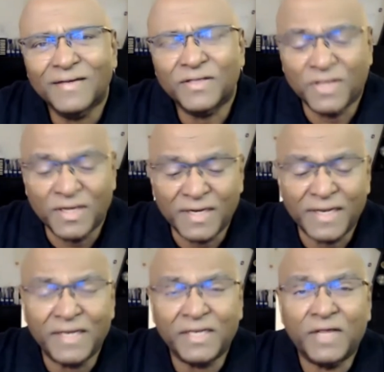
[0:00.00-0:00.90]

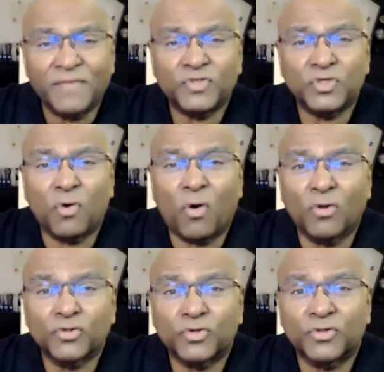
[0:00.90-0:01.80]
Thirdly, it gives you
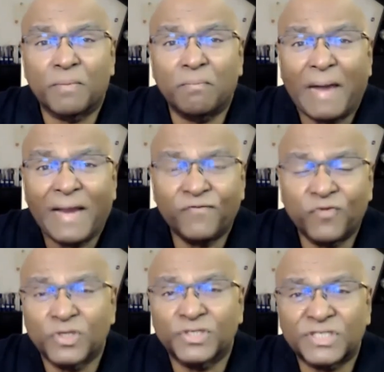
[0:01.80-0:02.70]
also the
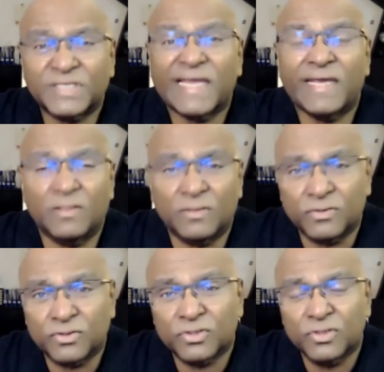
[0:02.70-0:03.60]
mindfulness
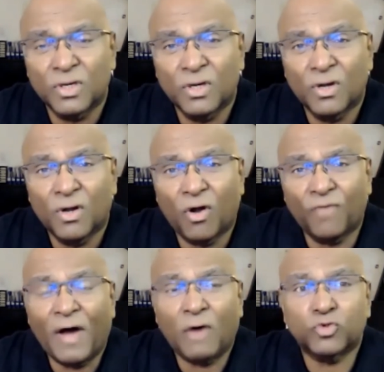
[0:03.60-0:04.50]
skills
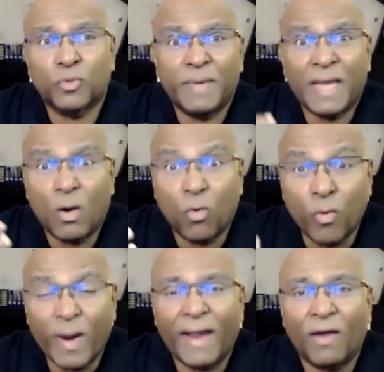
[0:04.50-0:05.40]
of how to be
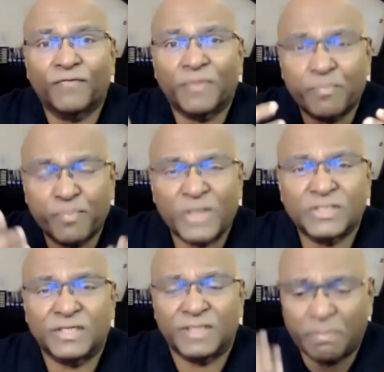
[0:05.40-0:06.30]
aware of the
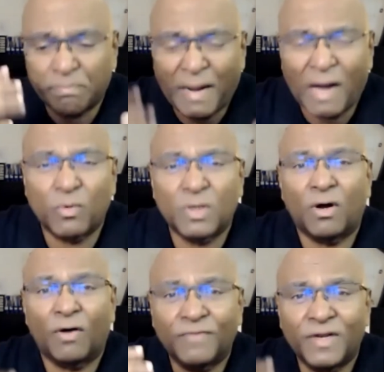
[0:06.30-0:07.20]
present, the power
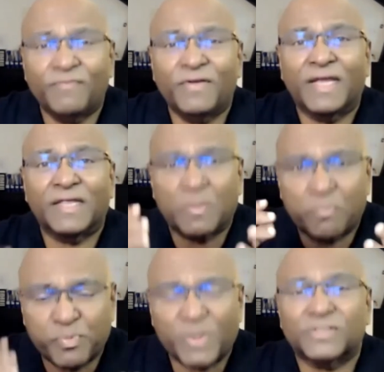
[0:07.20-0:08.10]
of living in the
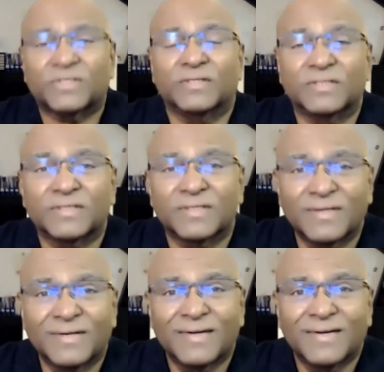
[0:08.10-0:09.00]
present.
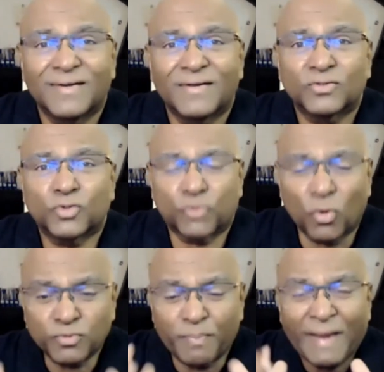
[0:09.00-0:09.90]
So
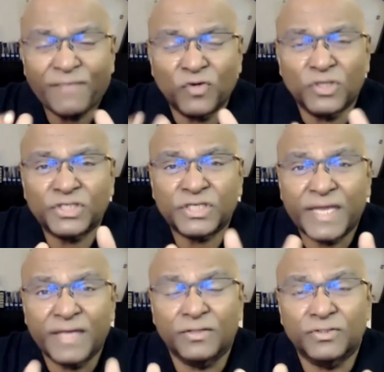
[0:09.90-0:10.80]
those mindfulness
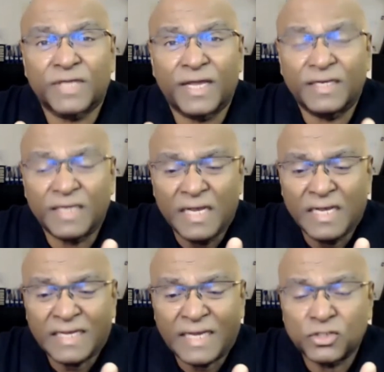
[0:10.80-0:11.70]
skills can
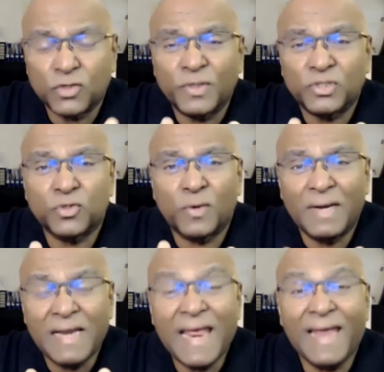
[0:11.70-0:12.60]
get you into a
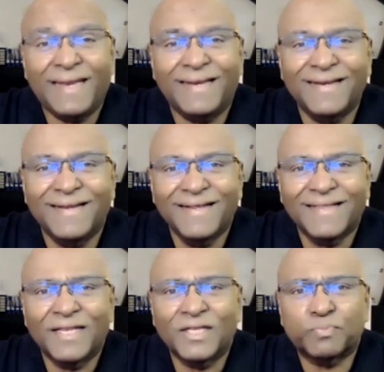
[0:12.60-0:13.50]
lane
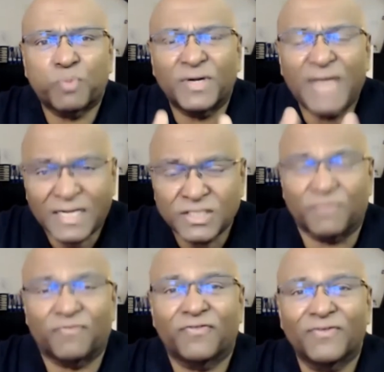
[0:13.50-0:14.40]
that is
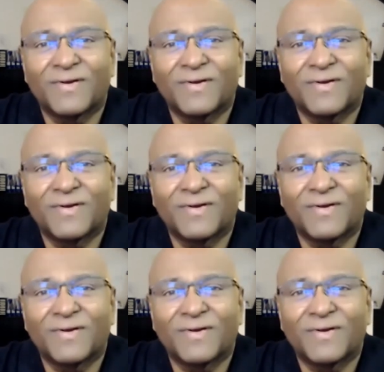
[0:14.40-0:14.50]
productive,